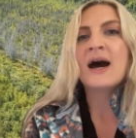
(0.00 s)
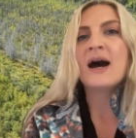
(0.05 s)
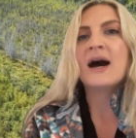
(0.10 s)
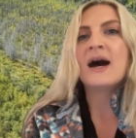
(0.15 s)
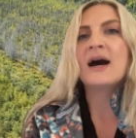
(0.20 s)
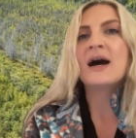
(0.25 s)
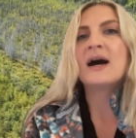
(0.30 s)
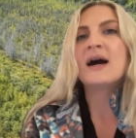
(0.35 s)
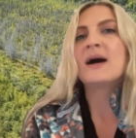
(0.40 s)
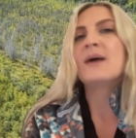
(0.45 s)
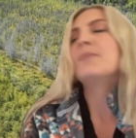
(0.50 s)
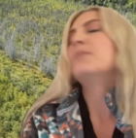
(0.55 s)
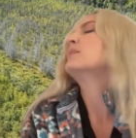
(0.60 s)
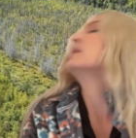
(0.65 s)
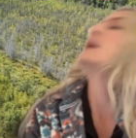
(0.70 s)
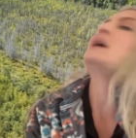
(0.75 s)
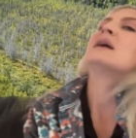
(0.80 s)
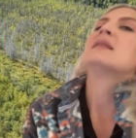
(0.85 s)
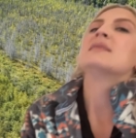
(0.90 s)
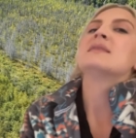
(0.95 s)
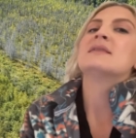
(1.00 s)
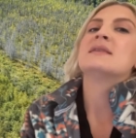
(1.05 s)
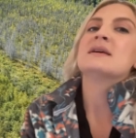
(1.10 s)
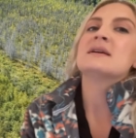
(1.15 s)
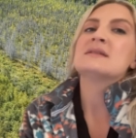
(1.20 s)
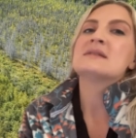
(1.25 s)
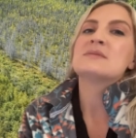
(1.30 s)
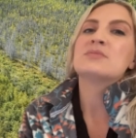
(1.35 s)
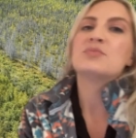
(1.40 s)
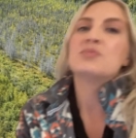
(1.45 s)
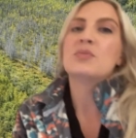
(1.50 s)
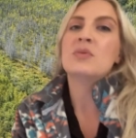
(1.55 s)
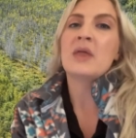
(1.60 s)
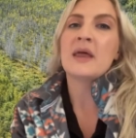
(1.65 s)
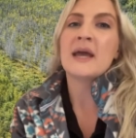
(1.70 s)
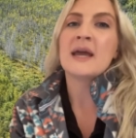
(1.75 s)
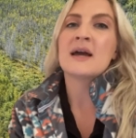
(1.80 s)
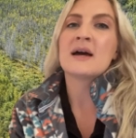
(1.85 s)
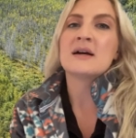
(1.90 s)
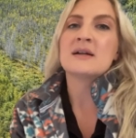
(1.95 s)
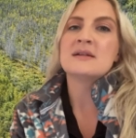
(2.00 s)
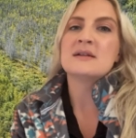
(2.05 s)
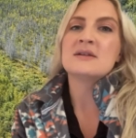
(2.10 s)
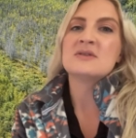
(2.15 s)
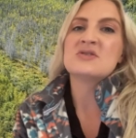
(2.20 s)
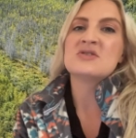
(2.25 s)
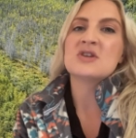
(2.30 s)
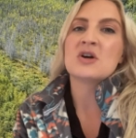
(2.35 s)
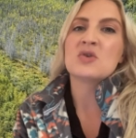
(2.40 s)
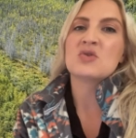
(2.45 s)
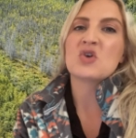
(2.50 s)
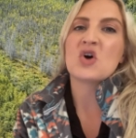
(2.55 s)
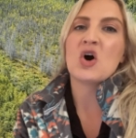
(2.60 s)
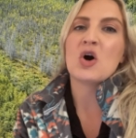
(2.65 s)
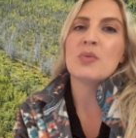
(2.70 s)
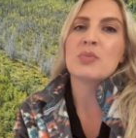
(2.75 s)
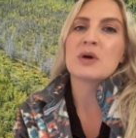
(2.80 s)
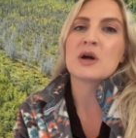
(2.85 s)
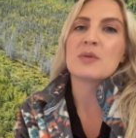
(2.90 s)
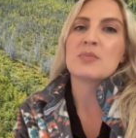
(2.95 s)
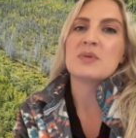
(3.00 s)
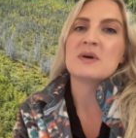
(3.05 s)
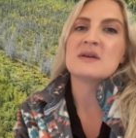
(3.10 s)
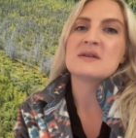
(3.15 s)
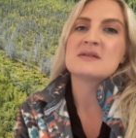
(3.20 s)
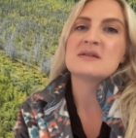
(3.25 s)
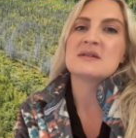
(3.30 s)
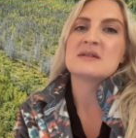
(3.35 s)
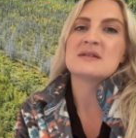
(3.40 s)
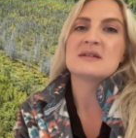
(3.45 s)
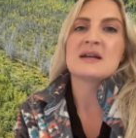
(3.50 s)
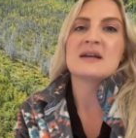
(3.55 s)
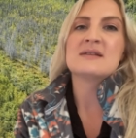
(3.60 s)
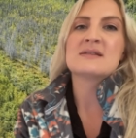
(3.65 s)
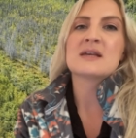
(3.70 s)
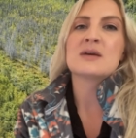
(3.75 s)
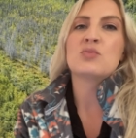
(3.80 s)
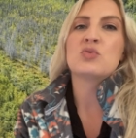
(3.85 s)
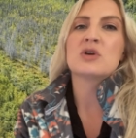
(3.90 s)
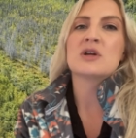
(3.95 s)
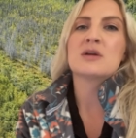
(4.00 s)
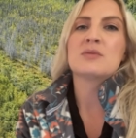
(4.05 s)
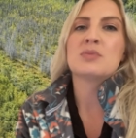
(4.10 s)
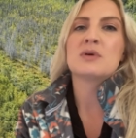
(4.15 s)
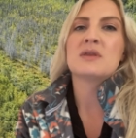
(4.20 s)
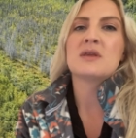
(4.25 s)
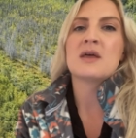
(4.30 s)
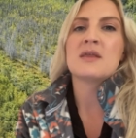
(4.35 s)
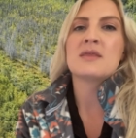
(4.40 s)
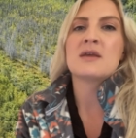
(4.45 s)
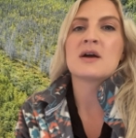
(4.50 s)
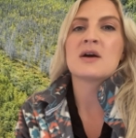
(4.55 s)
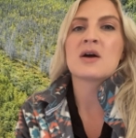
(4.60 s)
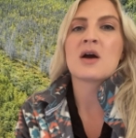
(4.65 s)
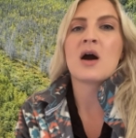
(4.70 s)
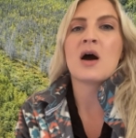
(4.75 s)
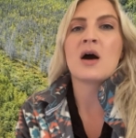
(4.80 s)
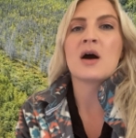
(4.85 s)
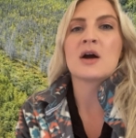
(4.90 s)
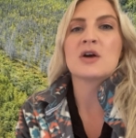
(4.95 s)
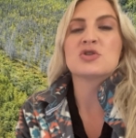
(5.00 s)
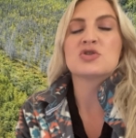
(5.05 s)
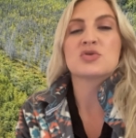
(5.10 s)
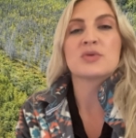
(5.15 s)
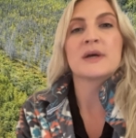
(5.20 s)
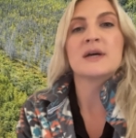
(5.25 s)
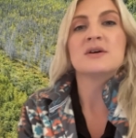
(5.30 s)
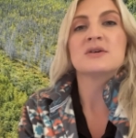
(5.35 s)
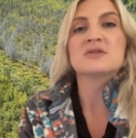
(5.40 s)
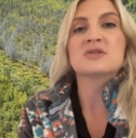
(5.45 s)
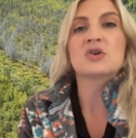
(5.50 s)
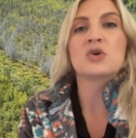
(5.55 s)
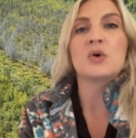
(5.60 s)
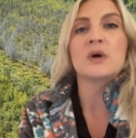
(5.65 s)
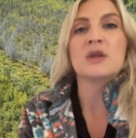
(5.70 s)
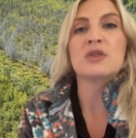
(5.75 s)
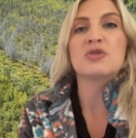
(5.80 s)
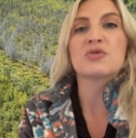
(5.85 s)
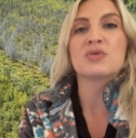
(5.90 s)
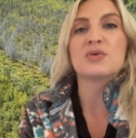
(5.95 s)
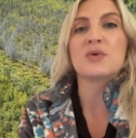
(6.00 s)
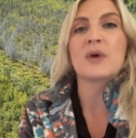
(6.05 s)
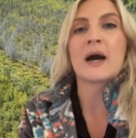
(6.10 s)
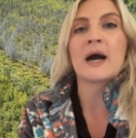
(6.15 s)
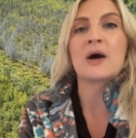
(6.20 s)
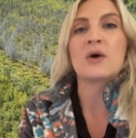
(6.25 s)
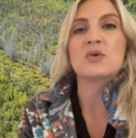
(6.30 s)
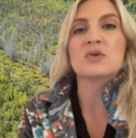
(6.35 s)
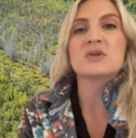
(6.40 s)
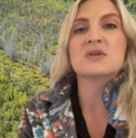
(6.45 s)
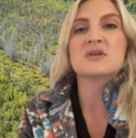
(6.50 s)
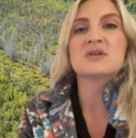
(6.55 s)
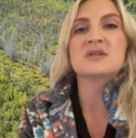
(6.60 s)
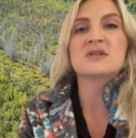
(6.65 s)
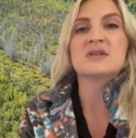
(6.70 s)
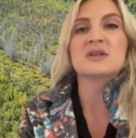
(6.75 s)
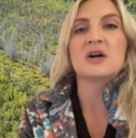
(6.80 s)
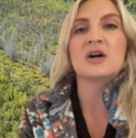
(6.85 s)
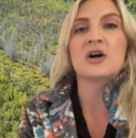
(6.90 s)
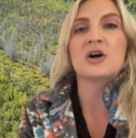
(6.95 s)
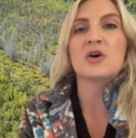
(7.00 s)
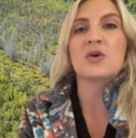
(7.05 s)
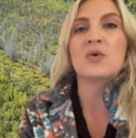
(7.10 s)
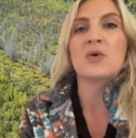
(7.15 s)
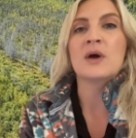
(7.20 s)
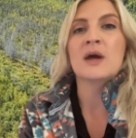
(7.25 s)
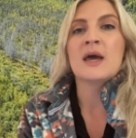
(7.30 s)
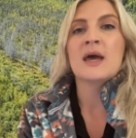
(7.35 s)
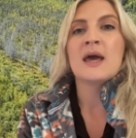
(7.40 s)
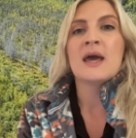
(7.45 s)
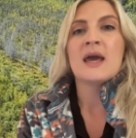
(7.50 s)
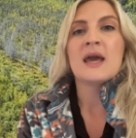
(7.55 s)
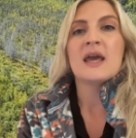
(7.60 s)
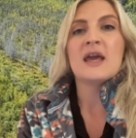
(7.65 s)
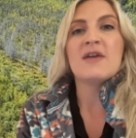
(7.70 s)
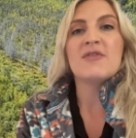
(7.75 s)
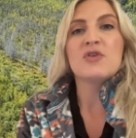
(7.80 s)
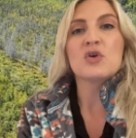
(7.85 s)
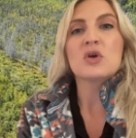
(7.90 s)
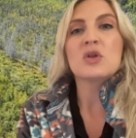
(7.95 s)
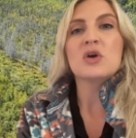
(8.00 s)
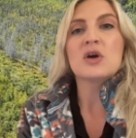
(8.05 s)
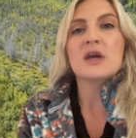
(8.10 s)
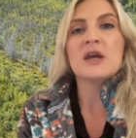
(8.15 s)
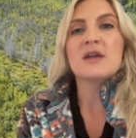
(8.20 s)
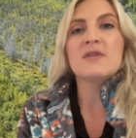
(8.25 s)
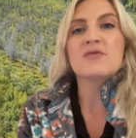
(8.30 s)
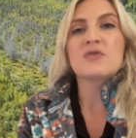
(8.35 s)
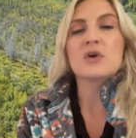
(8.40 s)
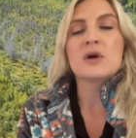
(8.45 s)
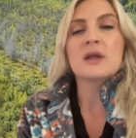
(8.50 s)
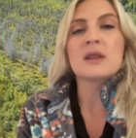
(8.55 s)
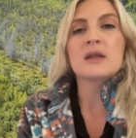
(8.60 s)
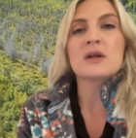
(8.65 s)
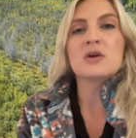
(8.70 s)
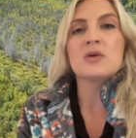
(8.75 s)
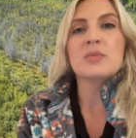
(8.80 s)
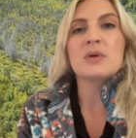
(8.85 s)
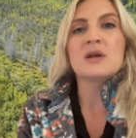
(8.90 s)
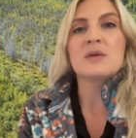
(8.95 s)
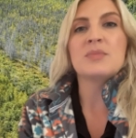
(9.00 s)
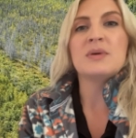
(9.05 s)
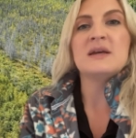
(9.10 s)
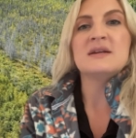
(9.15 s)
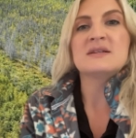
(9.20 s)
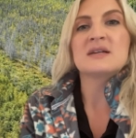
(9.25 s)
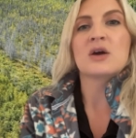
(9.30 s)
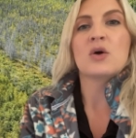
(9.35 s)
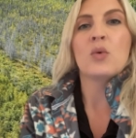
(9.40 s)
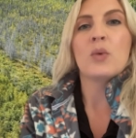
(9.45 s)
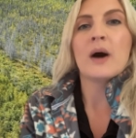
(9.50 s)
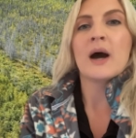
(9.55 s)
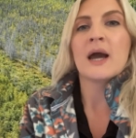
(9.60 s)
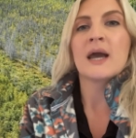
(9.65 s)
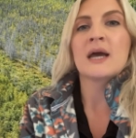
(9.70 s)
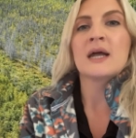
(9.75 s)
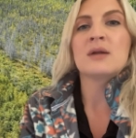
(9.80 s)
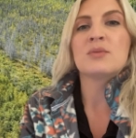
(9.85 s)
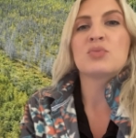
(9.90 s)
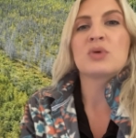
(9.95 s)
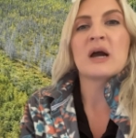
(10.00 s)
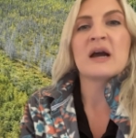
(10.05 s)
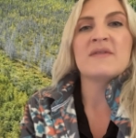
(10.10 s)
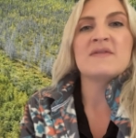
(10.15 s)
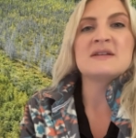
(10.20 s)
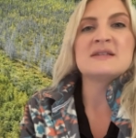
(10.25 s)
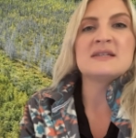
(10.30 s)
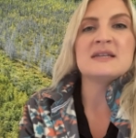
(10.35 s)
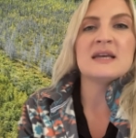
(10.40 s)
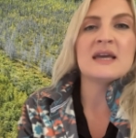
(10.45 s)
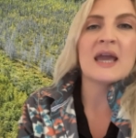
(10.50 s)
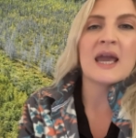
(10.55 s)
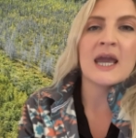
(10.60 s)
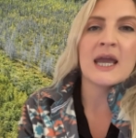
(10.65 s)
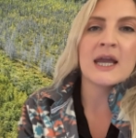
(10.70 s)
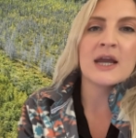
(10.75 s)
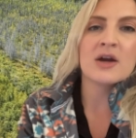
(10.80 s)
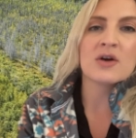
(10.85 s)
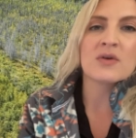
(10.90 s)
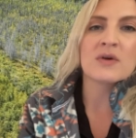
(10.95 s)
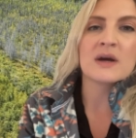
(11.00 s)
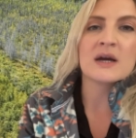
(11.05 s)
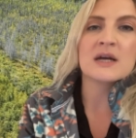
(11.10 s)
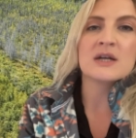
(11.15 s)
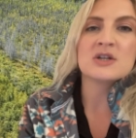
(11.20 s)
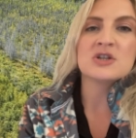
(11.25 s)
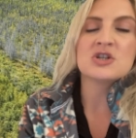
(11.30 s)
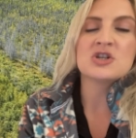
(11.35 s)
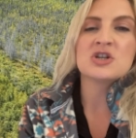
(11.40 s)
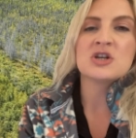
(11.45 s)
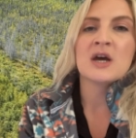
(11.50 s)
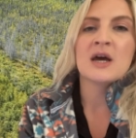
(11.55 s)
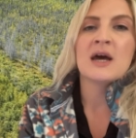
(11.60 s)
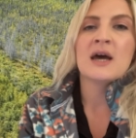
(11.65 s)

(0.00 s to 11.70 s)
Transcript: And this land is zoned all purpose. It's nicely wooded, but then there are trails going throughout. So if you're looking for a little bit of peace and quiet, privacy, acreage,